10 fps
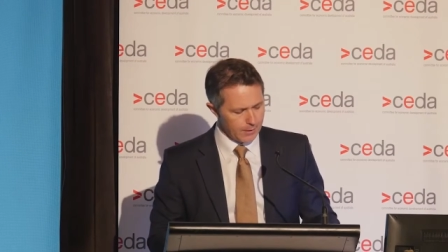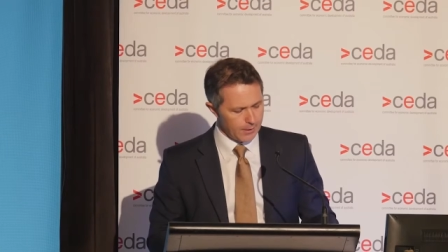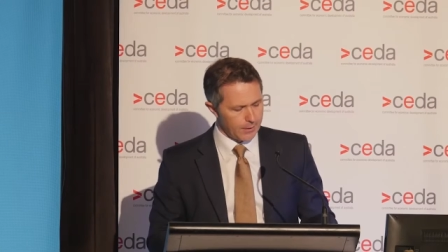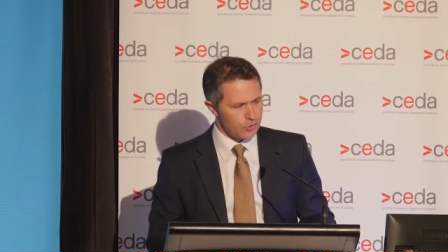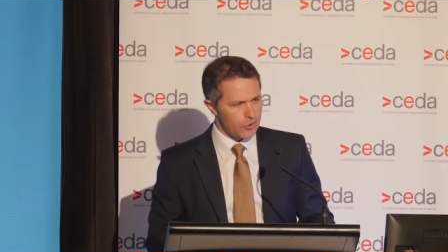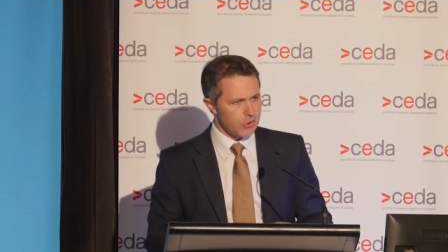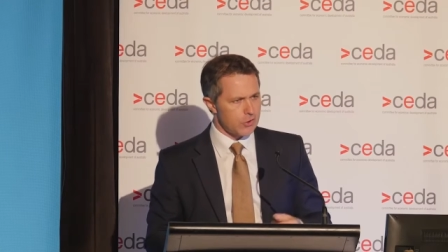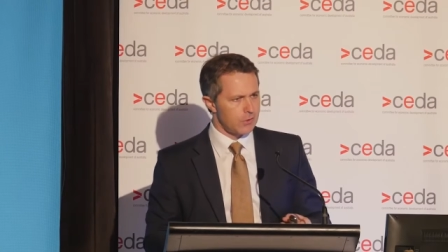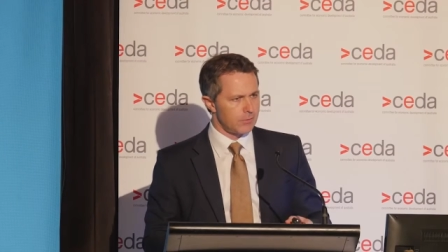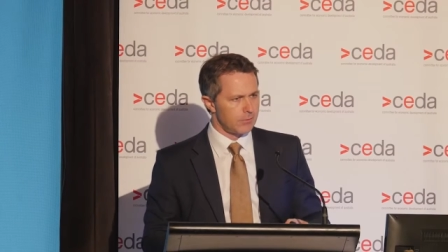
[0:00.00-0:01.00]
Uh,
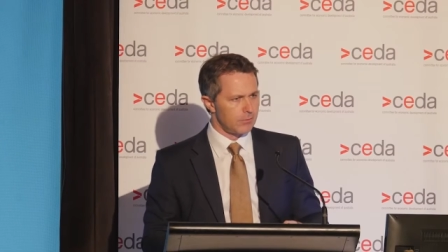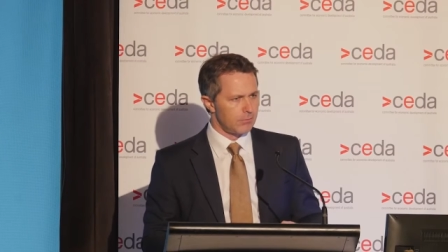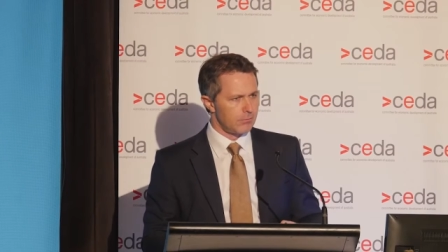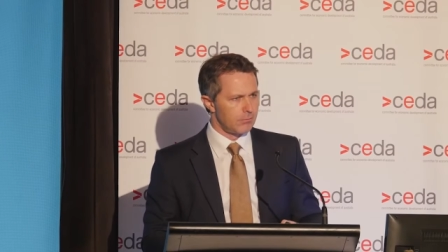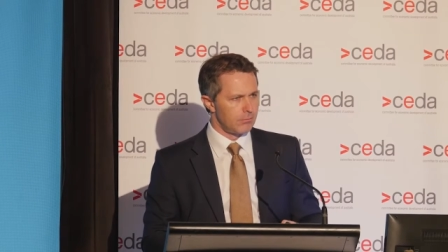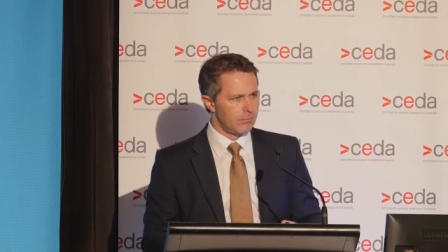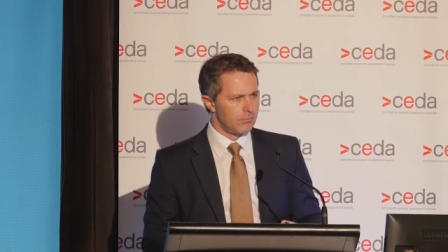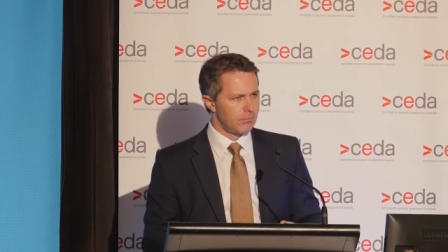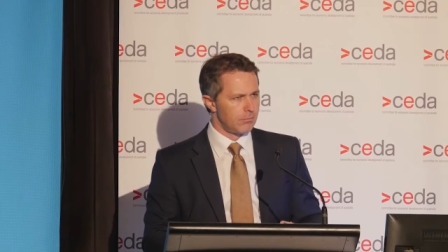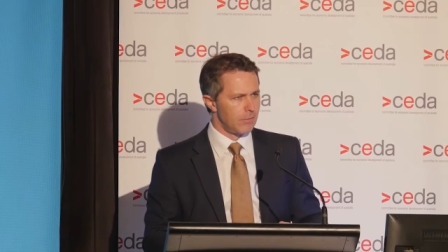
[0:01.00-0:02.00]
just
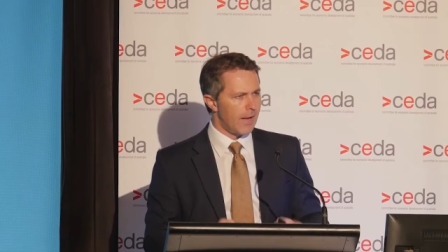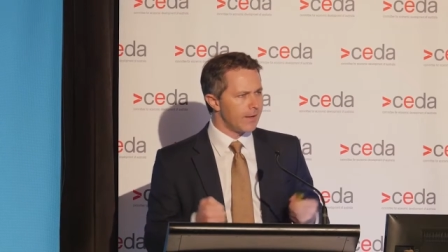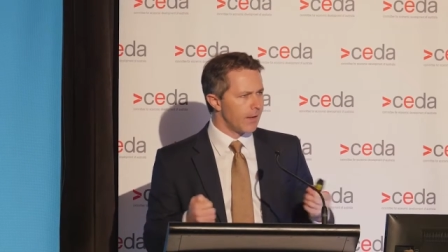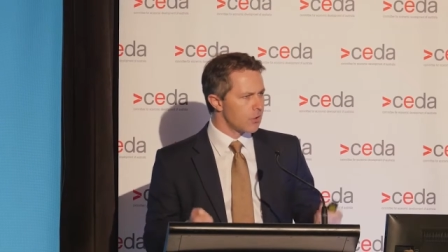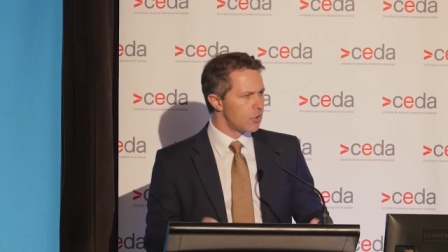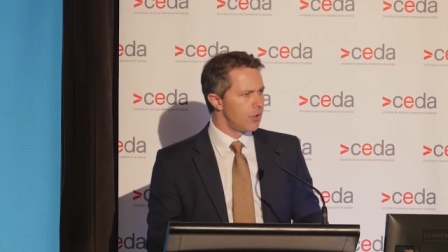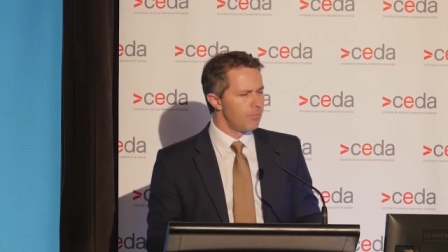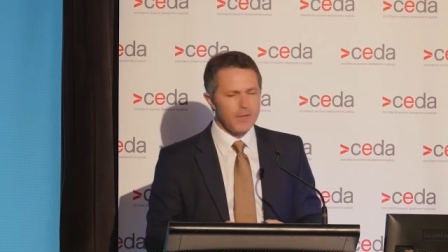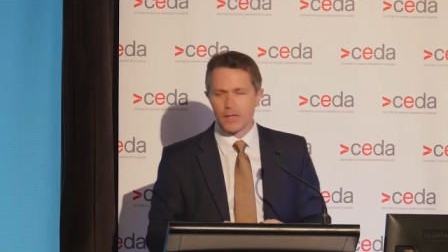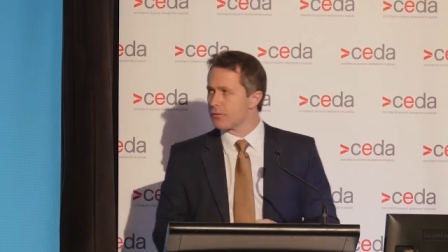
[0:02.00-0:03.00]
late last year,
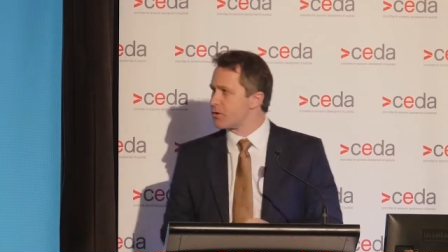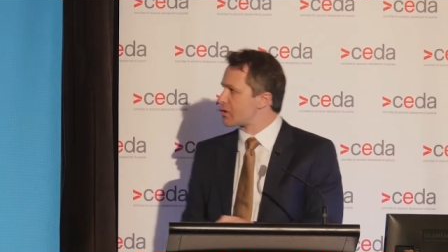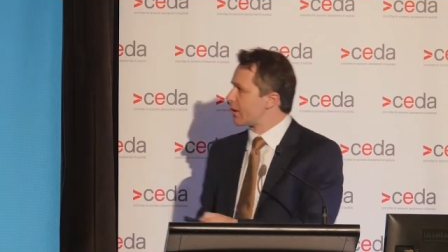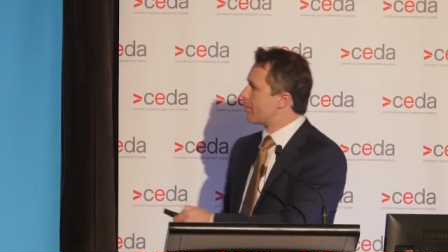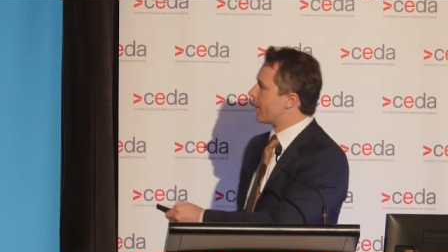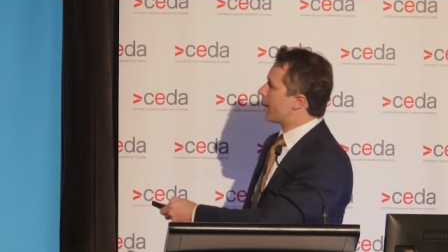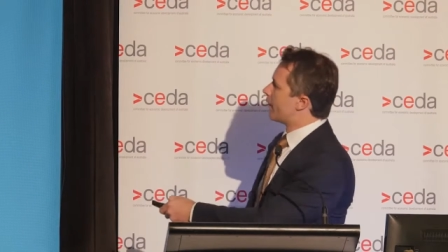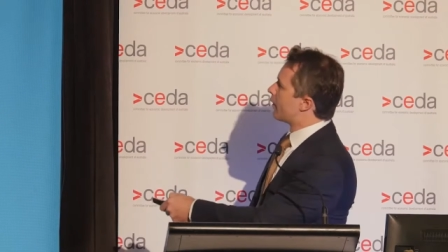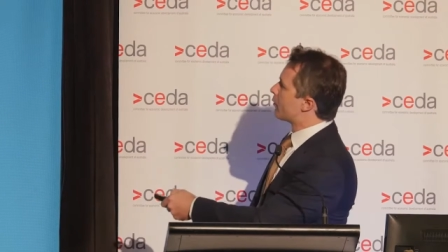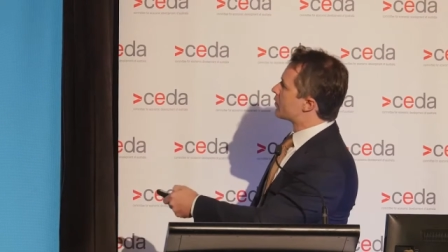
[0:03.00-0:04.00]
middle of December, there